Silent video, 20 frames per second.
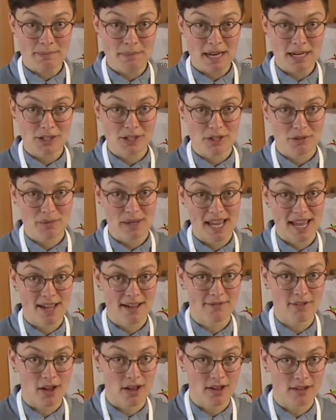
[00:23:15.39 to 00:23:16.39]
make sure we
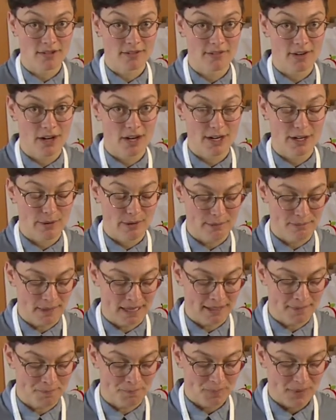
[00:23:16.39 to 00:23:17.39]
have all of our
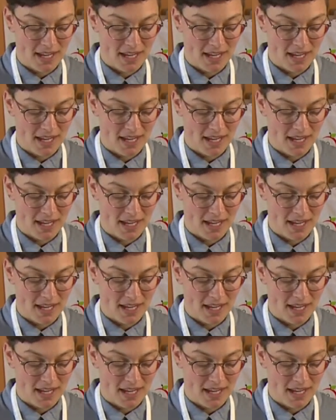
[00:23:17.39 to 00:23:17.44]
equipment.